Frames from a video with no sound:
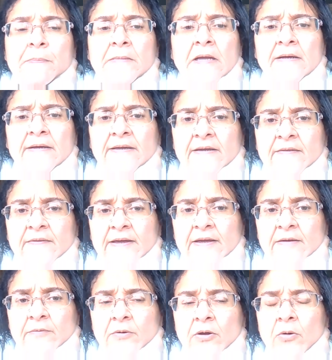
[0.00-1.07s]
Again, that
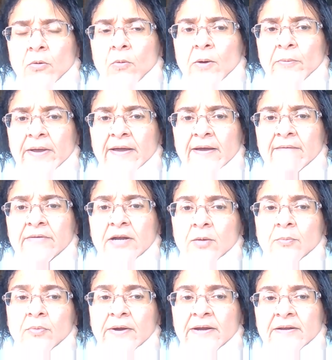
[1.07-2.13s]
what we have in our
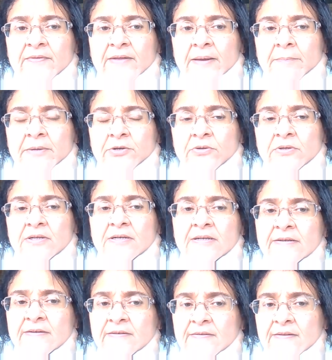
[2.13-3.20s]
brain in that medulla
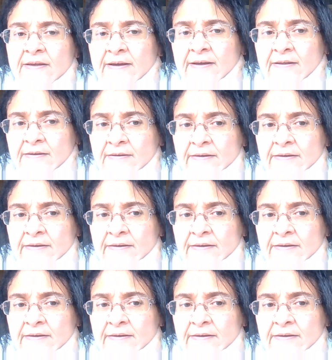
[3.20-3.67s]
is that